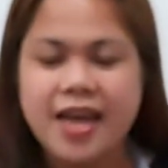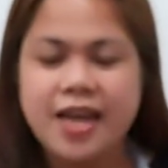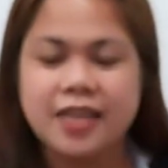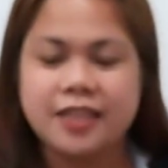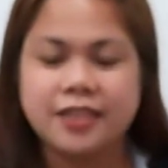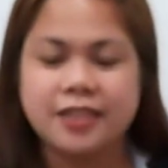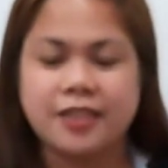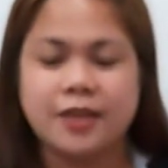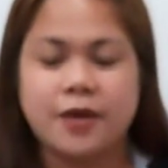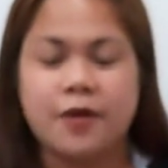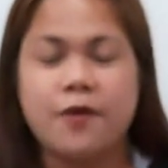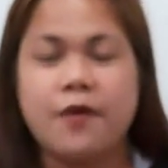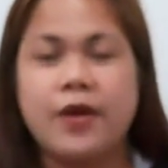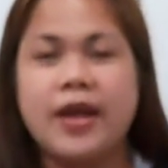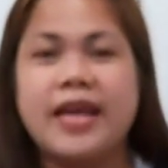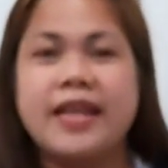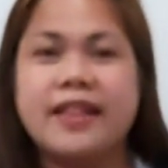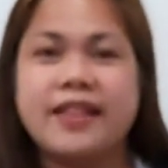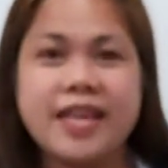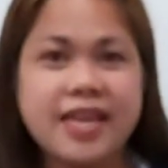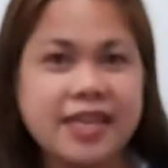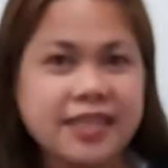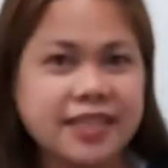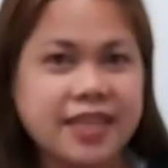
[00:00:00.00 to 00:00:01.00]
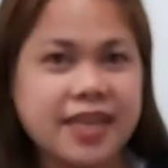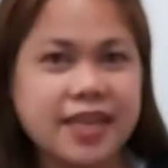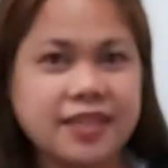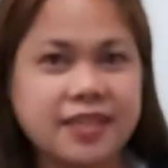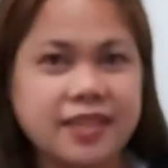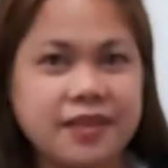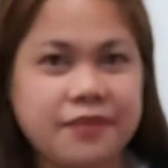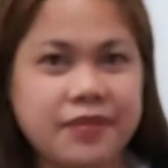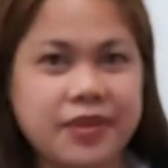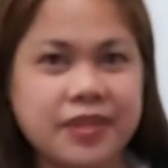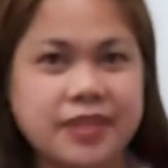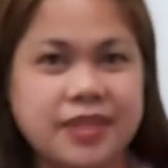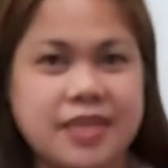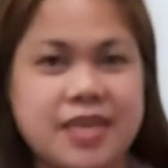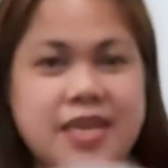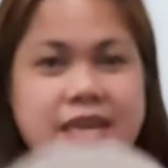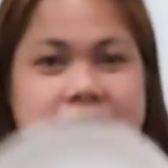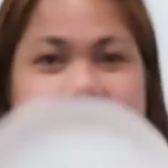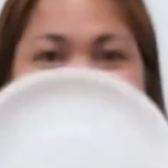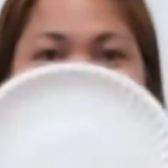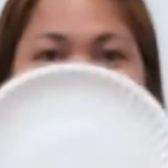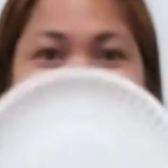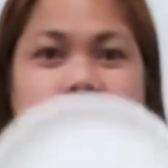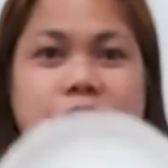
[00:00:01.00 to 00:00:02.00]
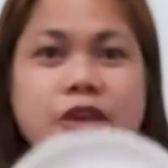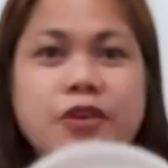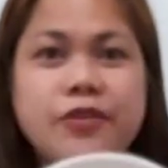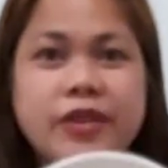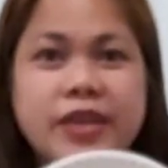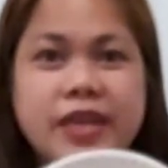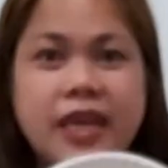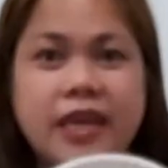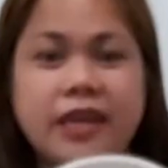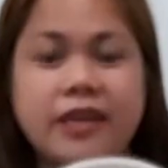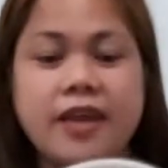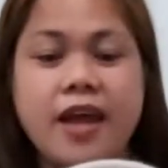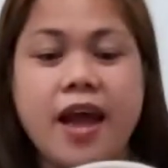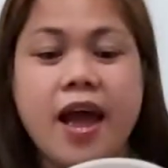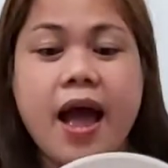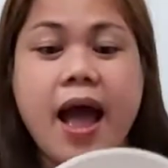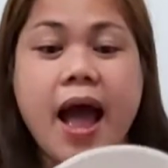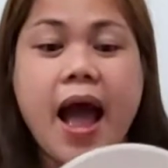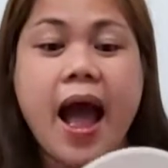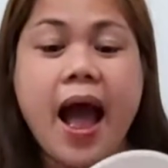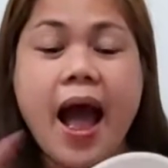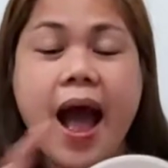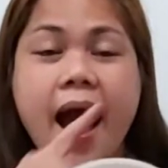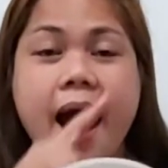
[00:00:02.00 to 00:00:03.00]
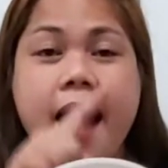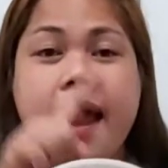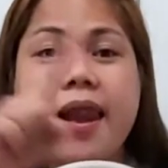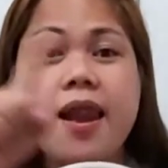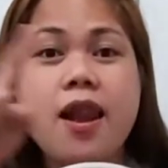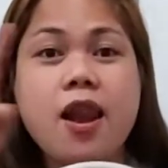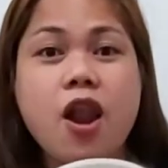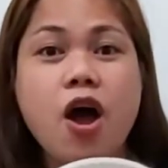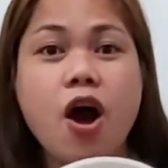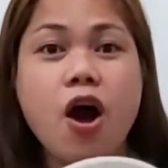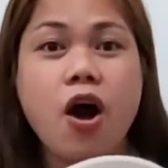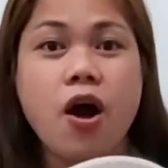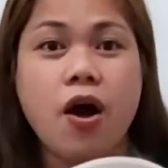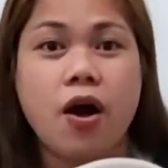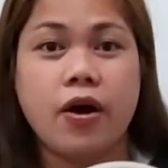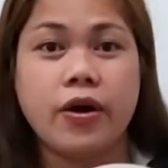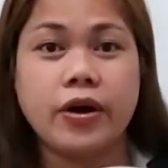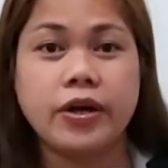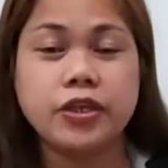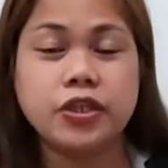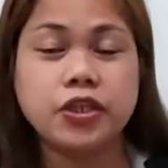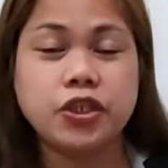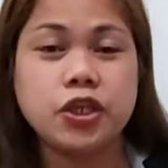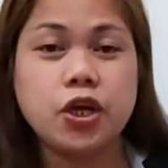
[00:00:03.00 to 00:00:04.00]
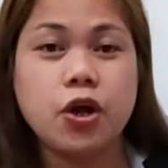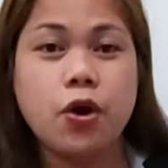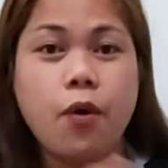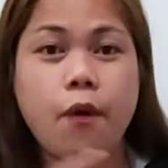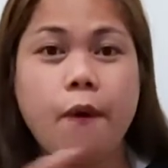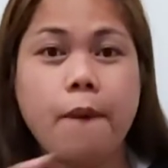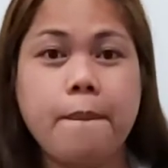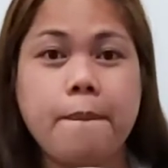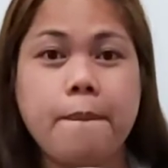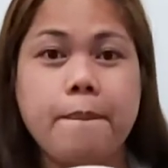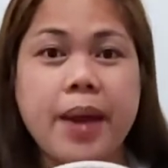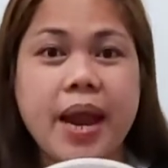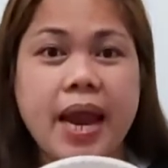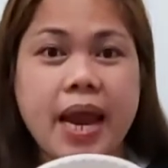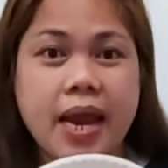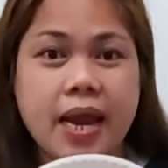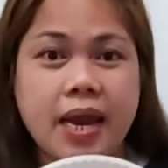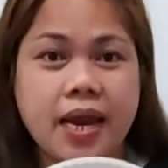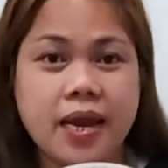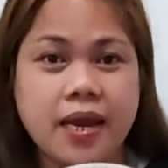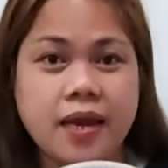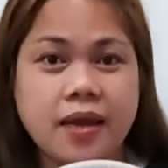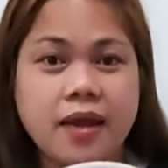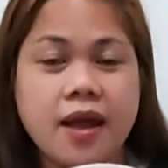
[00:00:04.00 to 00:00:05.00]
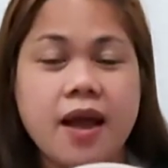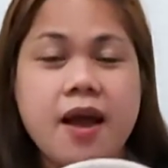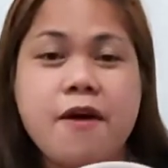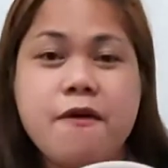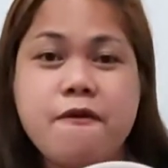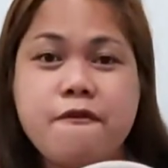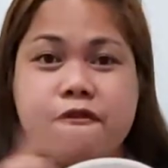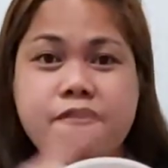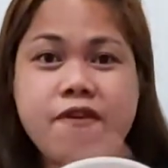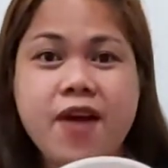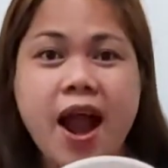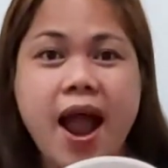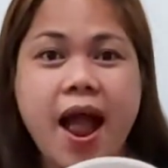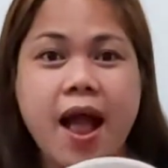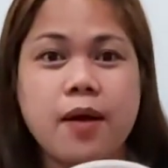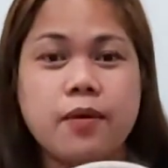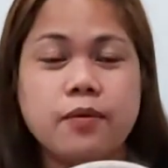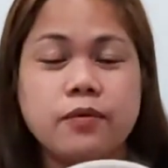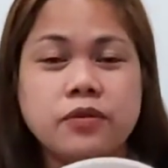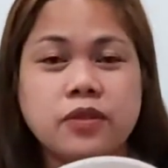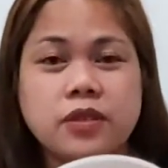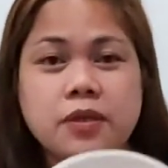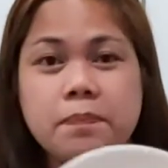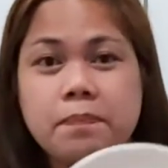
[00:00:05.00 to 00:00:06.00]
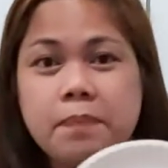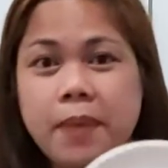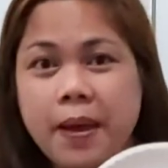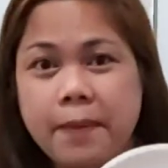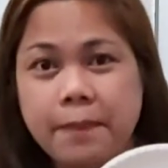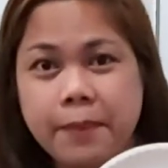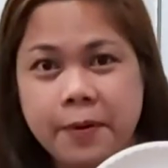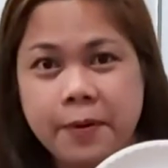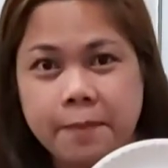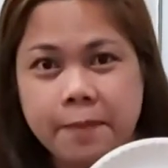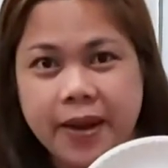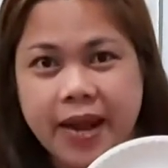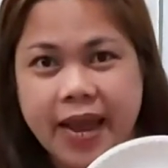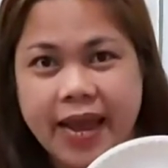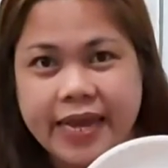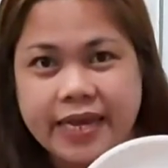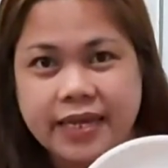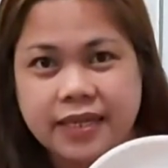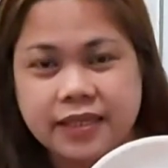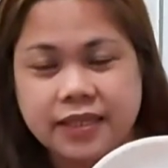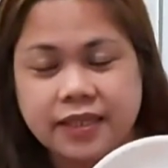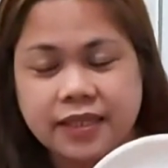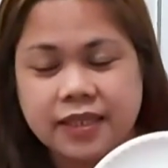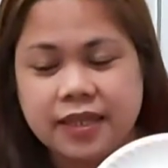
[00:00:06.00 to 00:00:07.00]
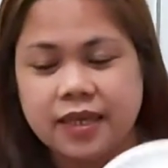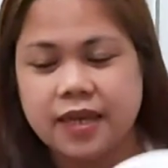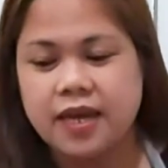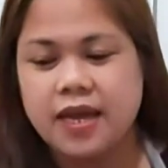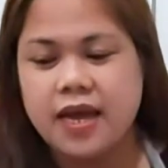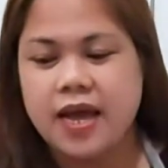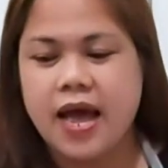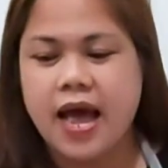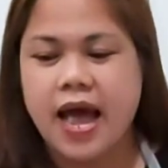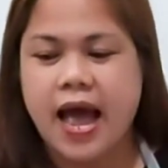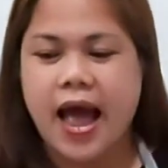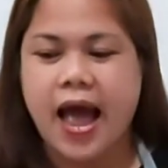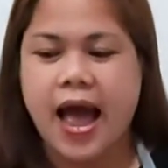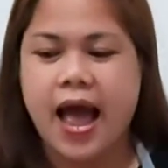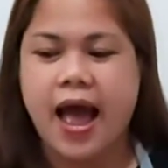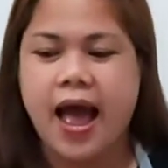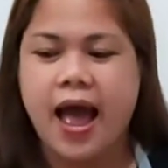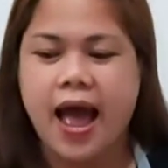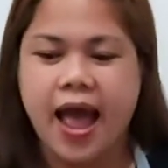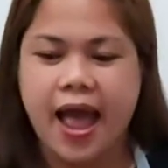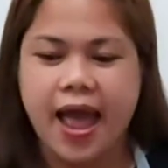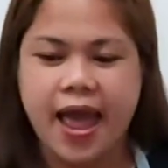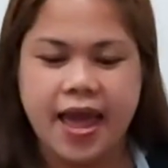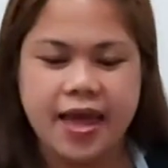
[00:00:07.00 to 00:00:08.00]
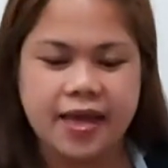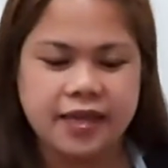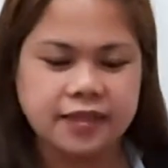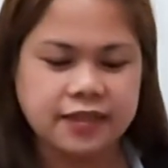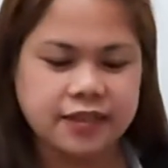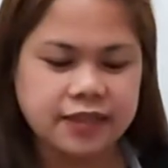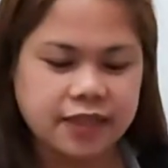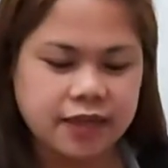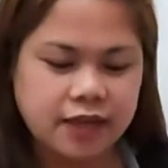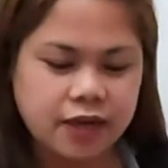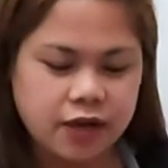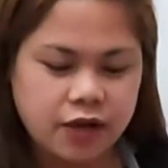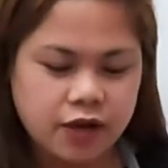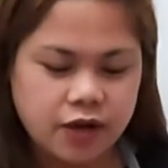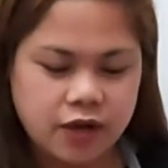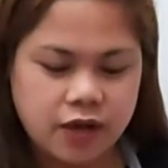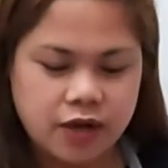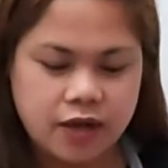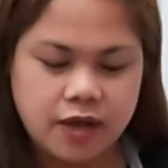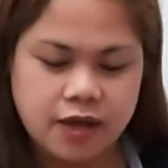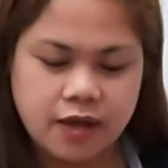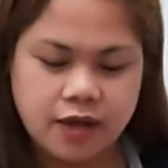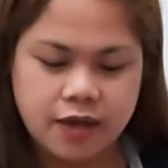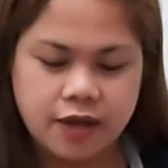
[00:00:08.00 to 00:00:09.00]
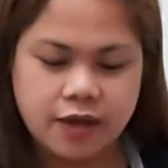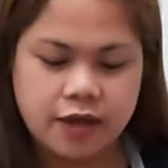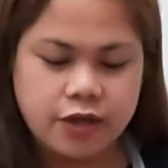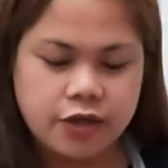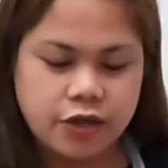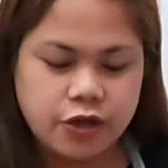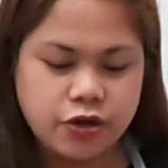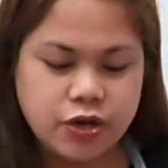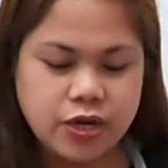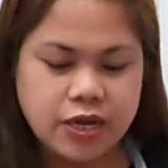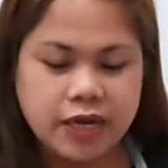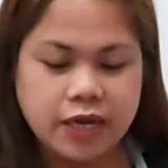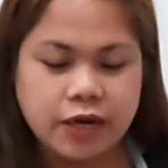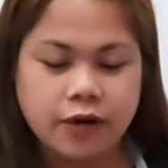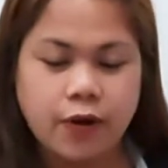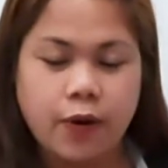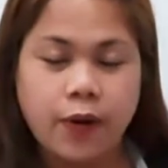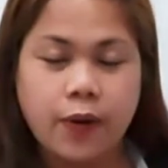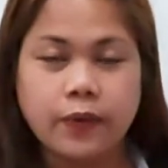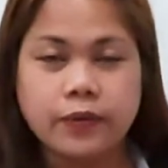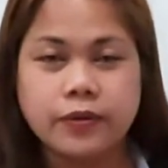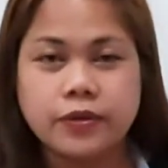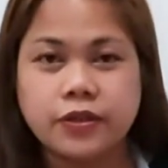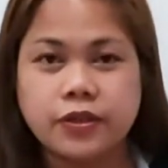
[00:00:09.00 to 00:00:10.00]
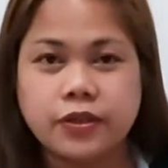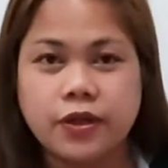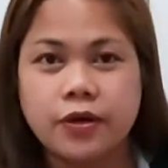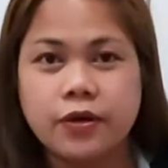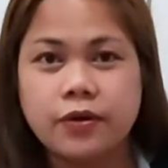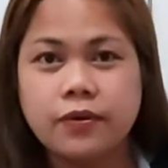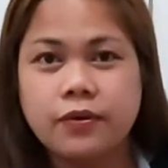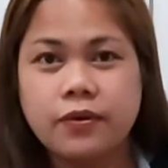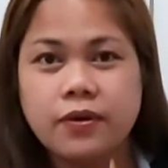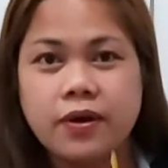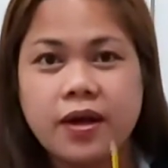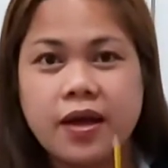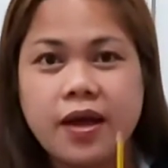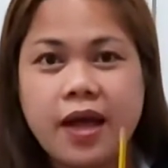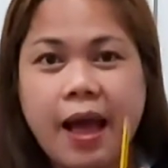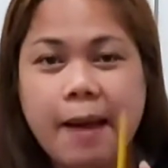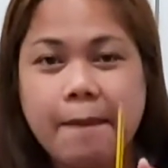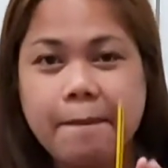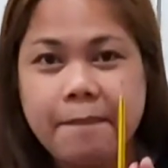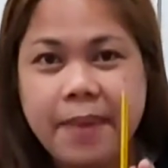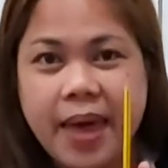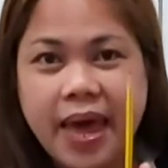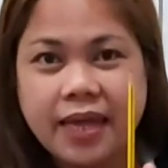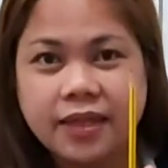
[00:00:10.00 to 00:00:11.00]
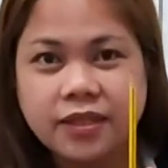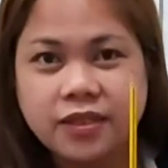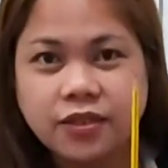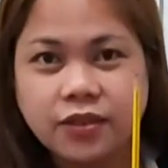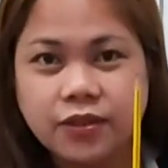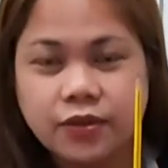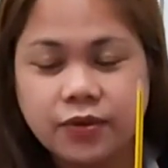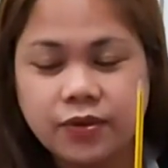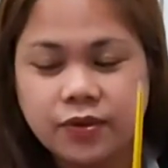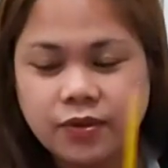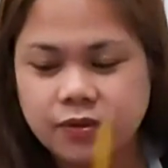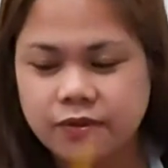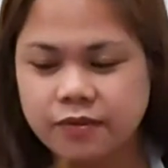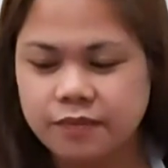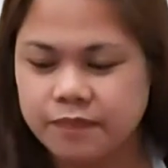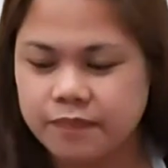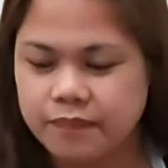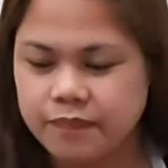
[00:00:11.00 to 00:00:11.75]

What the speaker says: So in this activity, you need a large or big round paper plate. And you need also a pencil.